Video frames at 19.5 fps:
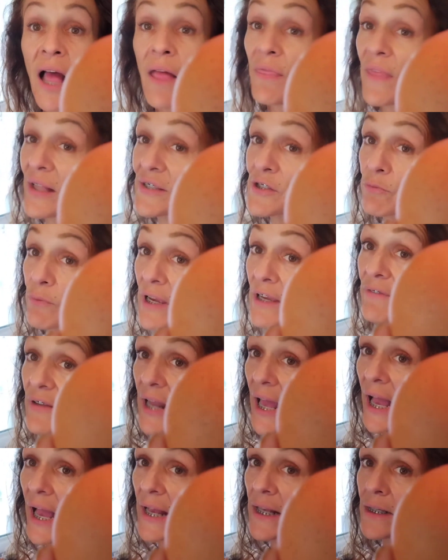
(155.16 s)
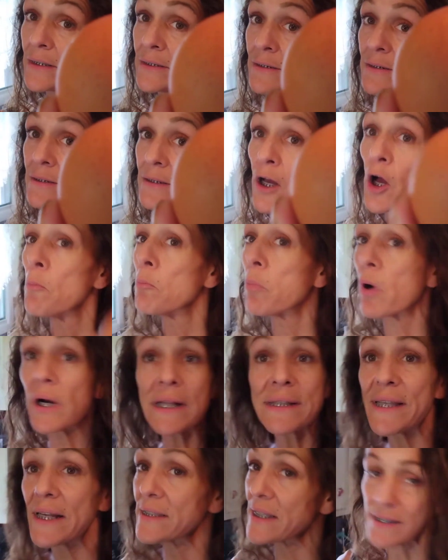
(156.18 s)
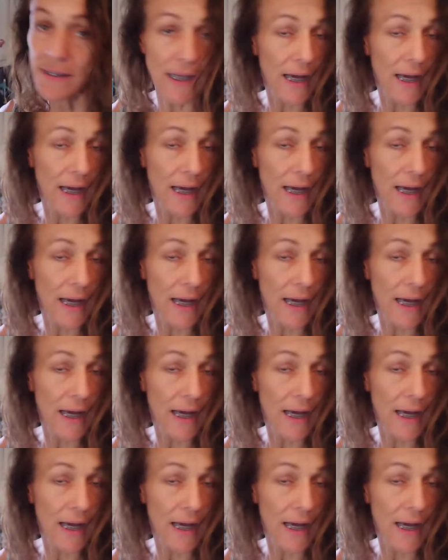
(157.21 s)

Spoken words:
that's a Raven egg. Barnadette does